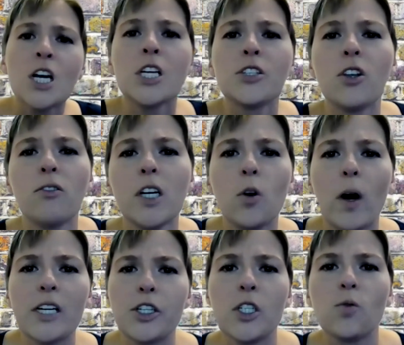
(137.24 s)
So the real
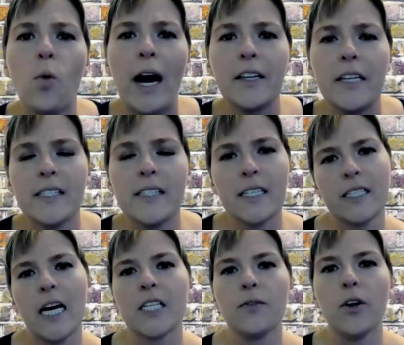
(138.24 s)
question is, why are these
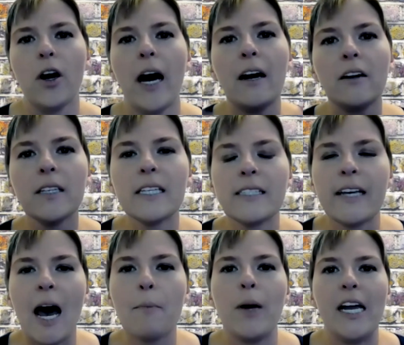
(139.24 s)
successful? How did this
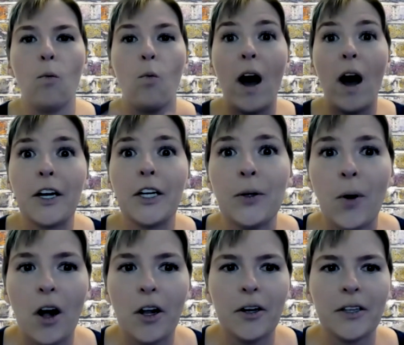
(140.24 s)
happen? Why are you
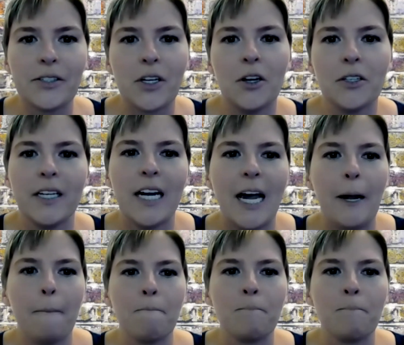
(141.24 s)
all on this call today?